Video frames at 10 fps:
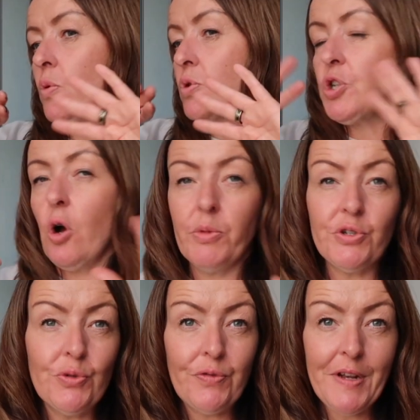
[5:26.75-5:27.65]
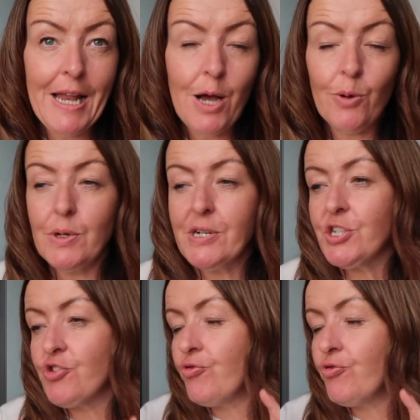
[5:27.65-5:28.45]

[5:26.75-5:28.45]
autumnal flowers,